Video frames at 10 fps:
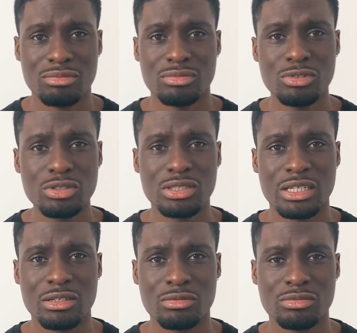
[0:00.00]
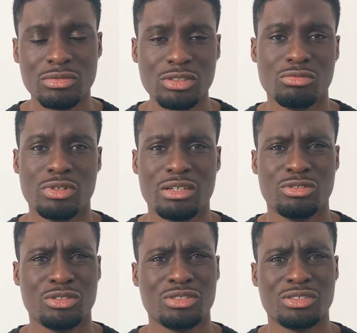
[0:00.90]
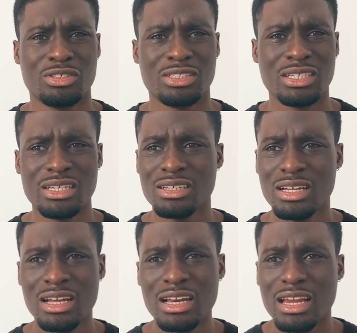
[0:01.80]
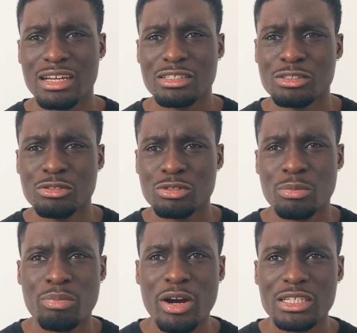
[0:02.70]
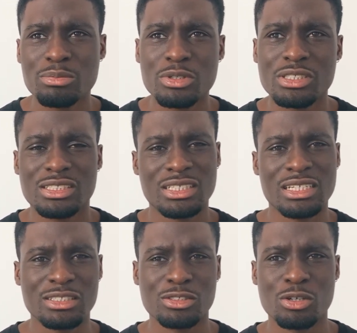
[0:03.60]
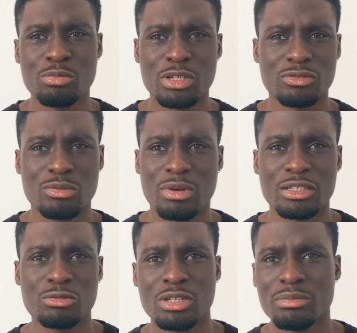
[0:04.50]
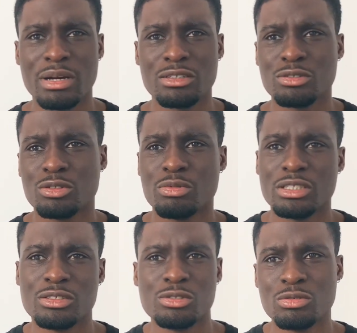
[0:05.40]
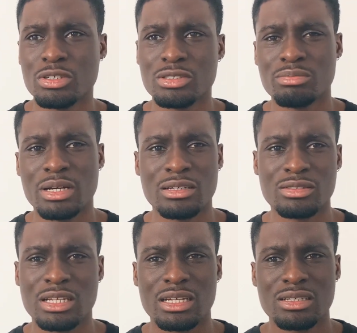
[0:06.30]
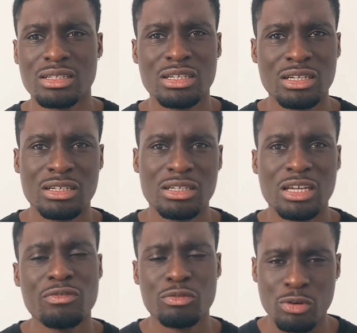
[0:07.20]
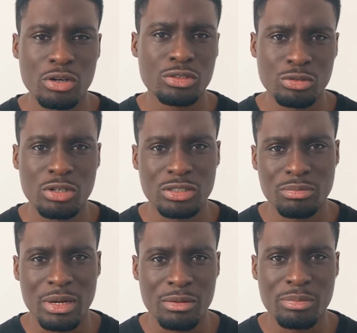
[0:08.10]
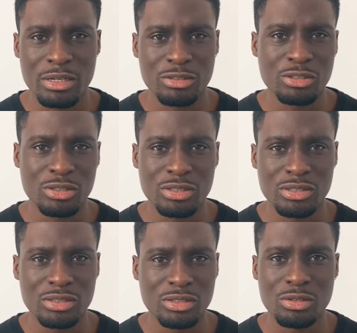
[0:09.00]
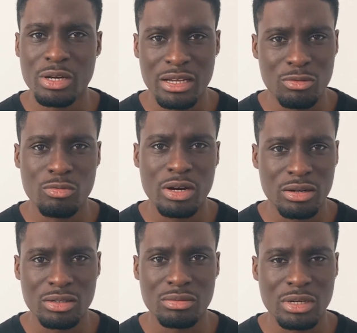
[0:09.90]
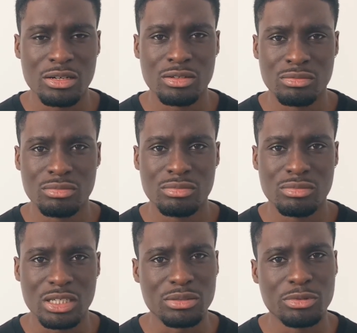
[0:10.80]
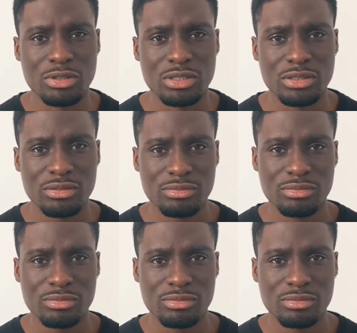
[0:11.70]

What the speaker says: you can wear joggers on the date, like because the price points change so much from like 20 pounds all the way to 200 pounds. Like if you've got a 200 pound pair of joggers, you ain't wearing them at home, let's be honest.